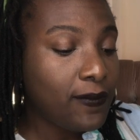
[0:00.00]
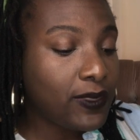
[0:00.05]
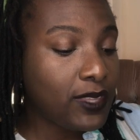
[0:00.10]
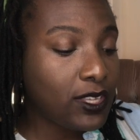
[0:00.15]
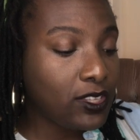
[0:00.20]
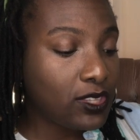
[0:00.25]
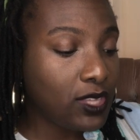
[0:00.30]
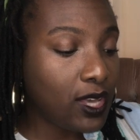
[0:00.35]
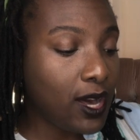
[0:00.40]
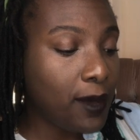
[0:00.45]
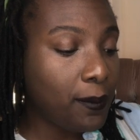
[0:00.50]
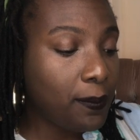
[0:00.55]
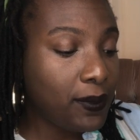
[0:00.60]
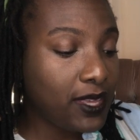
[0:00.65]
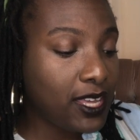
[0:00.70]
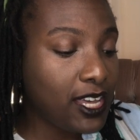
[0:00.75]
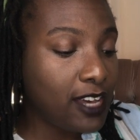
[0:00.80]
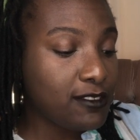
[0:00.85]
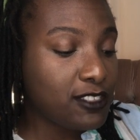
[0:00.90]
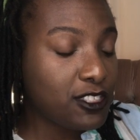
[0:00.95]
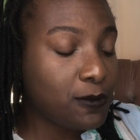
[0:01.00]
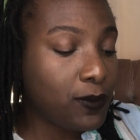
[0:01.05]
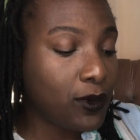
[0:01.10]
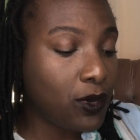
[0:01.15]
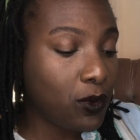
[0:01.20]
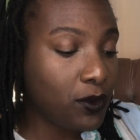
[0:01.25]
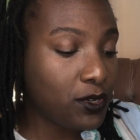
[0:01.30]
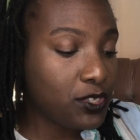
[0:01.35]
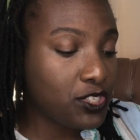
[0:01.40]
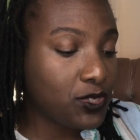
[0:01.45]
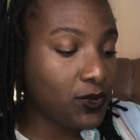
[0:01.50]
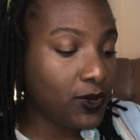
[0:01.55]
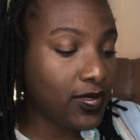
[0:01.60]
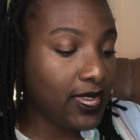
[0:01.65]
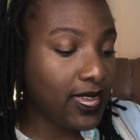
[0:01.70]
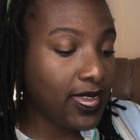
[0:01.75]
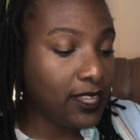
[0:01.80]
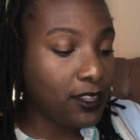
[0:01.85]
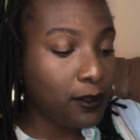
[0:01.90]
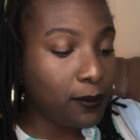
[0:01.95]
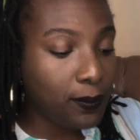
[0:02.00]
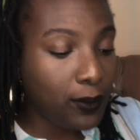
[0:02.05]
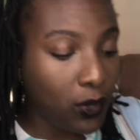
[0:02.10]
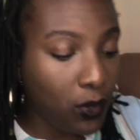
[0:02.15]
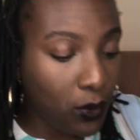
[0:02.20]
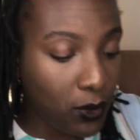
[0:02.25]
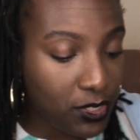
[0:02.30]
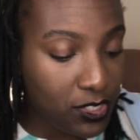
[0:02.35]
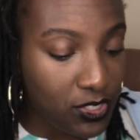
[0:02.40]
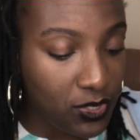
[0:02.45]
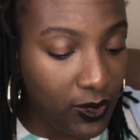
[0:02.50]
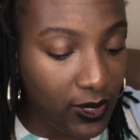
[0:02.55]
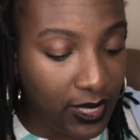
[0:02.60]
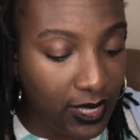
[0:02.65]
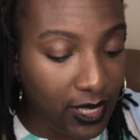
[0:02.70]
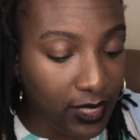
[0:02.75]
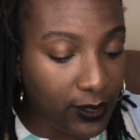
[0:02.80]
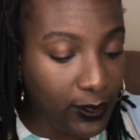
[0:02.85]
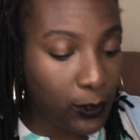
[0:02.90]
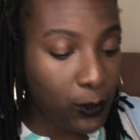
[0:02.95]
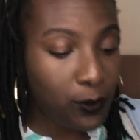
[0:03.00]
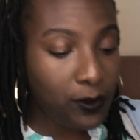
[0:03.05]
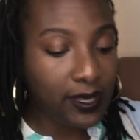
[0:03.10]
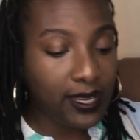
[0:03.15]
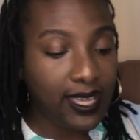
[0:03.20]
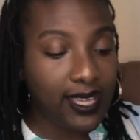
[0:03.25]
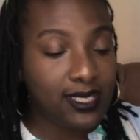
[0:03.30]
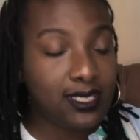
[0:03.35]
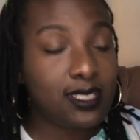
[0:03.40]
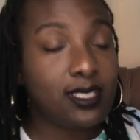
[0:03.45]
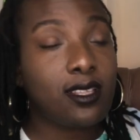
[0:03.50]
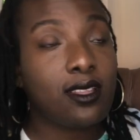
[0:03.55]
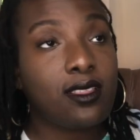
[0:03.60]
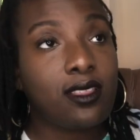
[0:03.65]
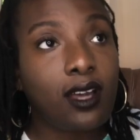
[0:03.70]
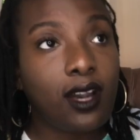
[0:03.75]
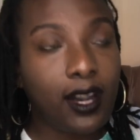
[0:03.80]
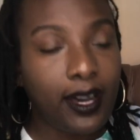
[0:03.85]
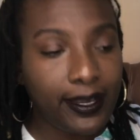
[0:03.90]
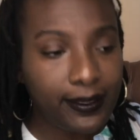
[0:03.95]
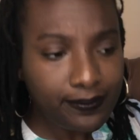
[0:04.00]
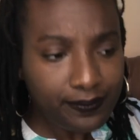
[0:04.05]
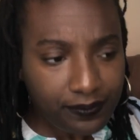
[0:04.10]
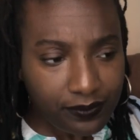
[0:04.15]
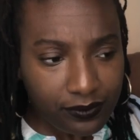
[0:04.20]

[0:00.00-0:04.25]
The thought becomes poetry and the poetry illuminates the thought."